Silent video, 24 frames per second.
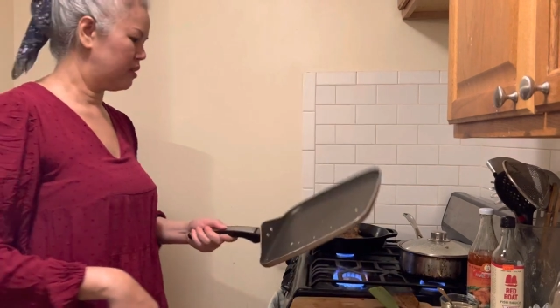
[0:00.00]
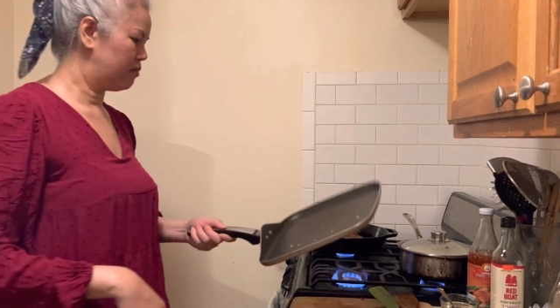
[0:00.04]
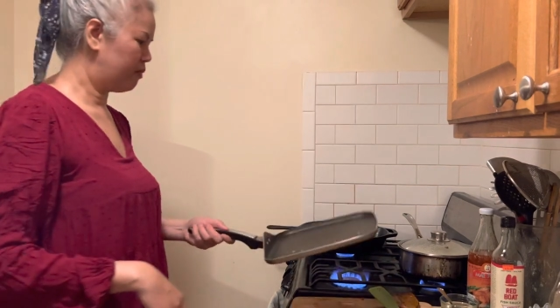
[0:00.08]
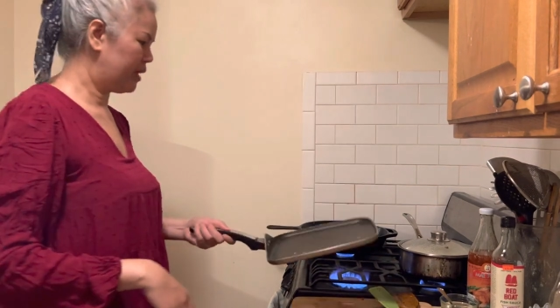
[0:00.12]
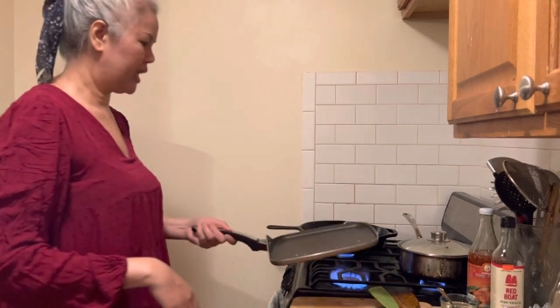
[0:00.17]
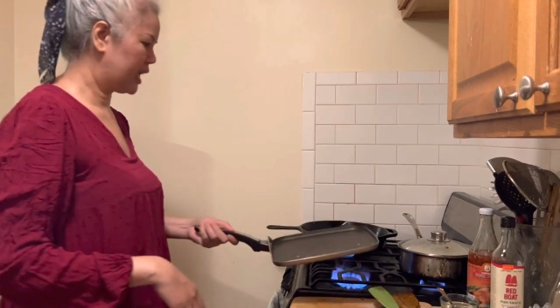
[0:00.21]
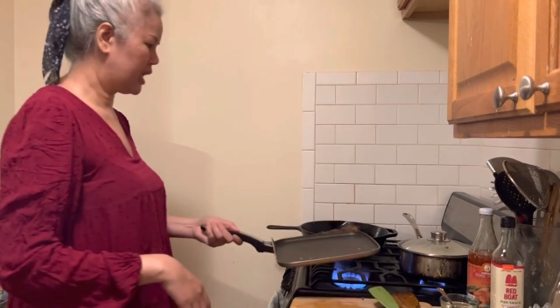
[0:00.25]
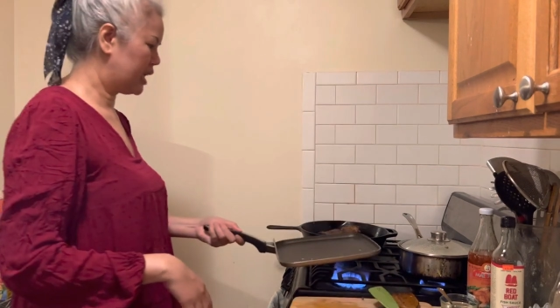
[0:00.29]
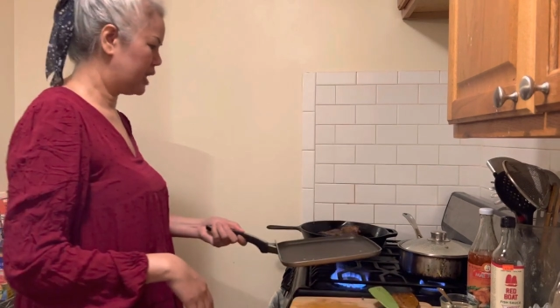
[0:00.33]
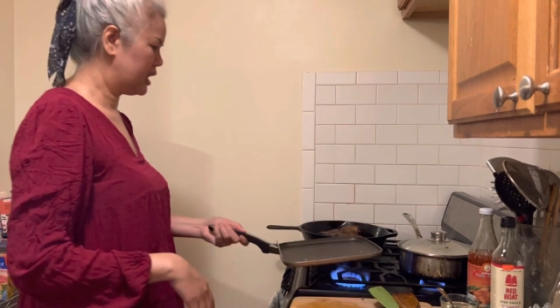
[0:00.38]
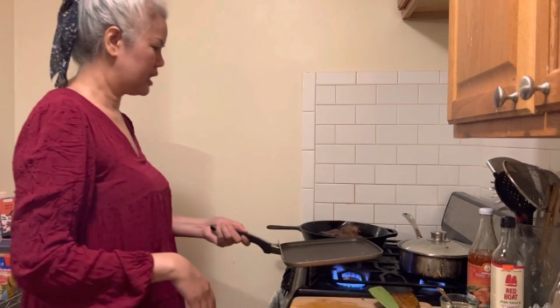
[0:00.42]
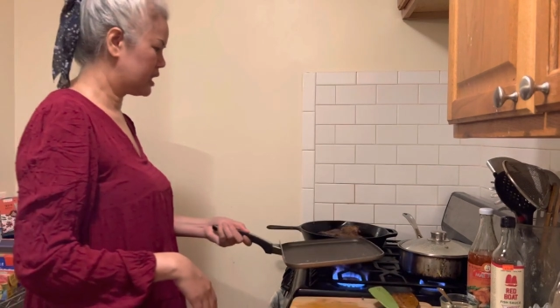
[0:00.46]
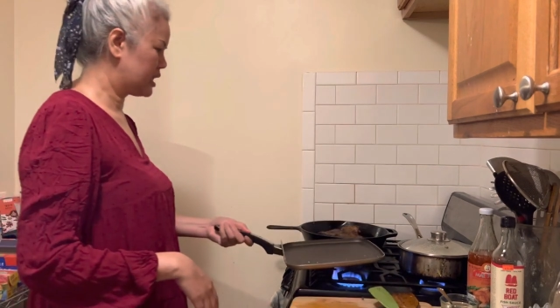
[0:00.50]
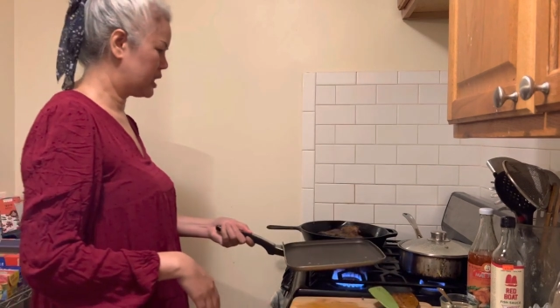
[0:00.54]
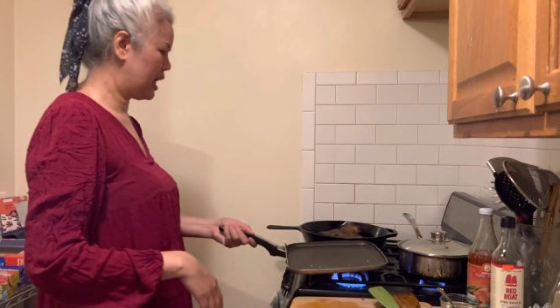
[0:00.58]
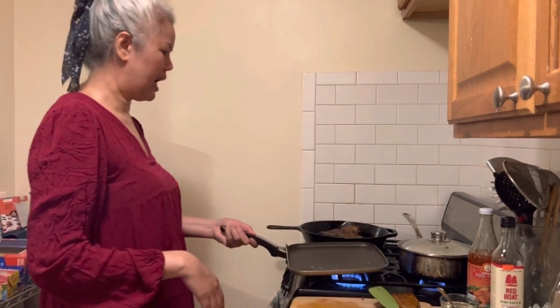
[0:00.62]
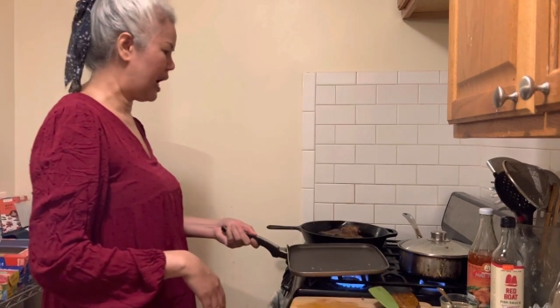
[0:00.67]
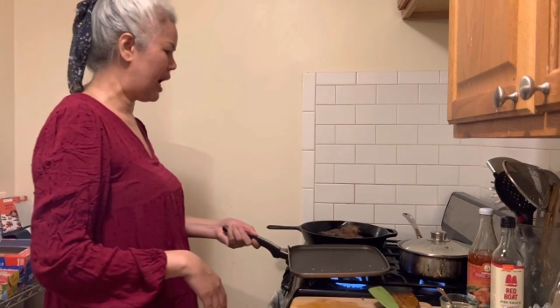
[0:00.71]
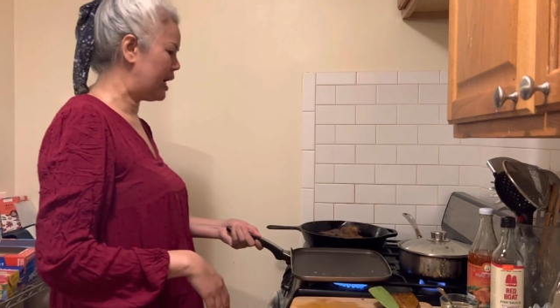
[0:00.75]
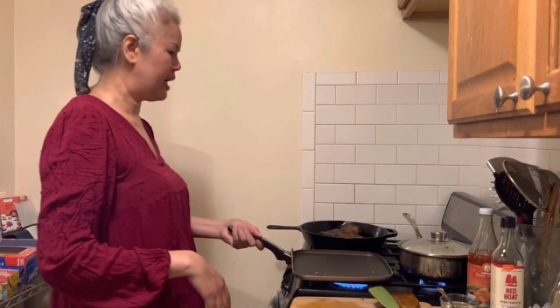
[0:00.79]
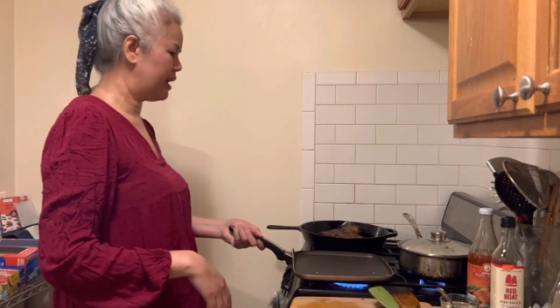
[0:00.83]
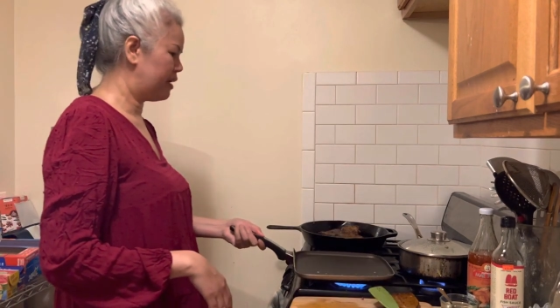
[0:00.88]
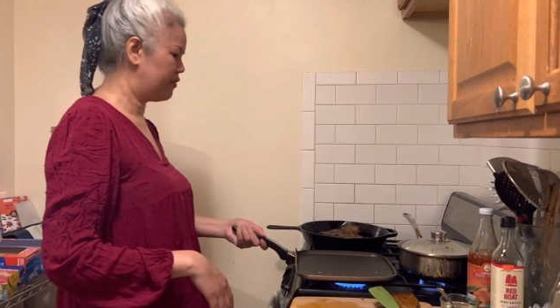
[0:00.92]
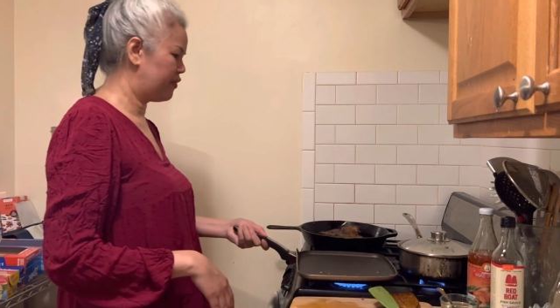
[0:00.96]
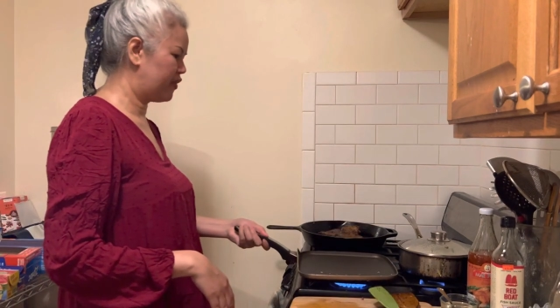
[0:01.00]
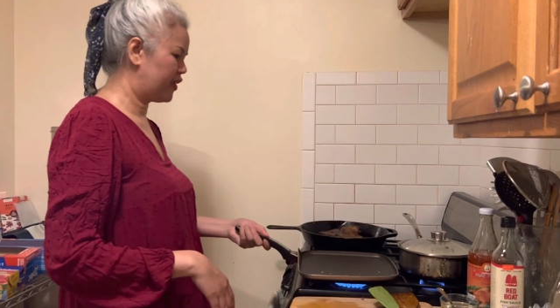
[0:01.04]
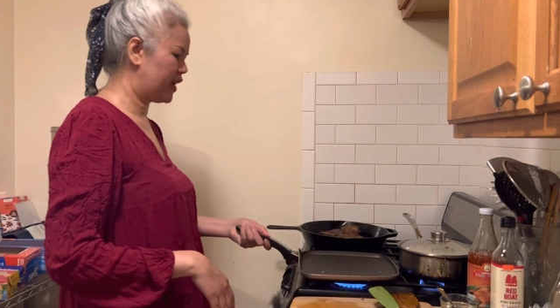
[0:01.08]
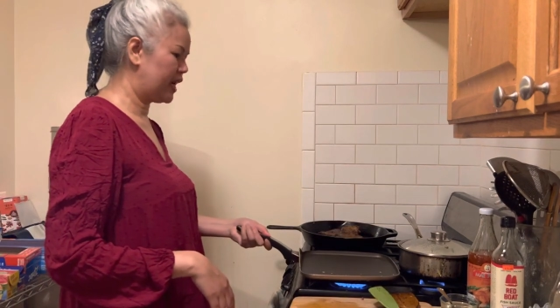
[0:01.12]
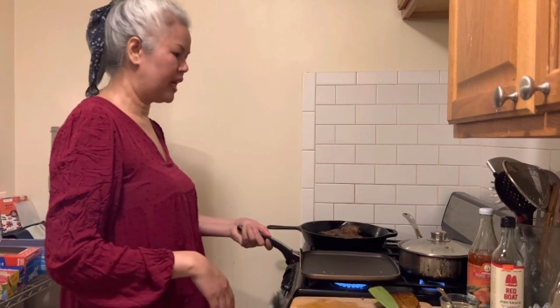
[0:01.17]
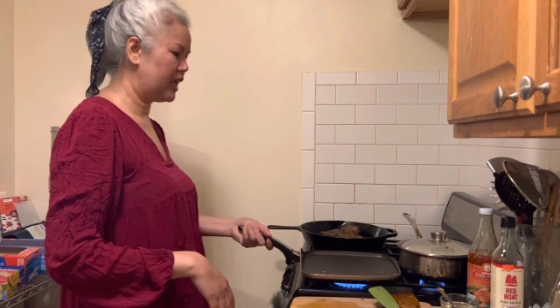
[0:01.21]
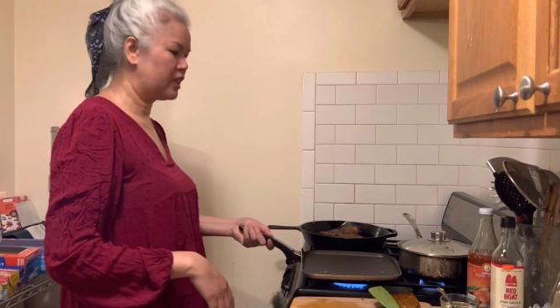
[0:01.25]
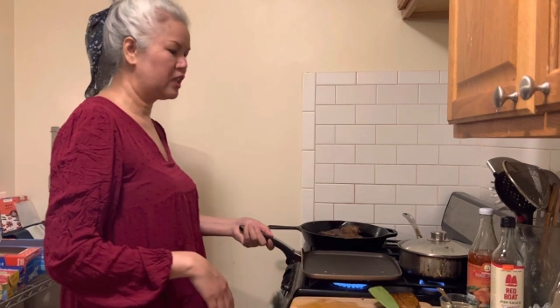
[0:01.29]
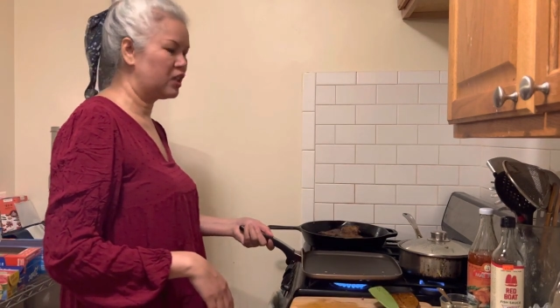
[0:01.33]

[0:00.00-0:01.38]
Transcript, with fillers: because I afraid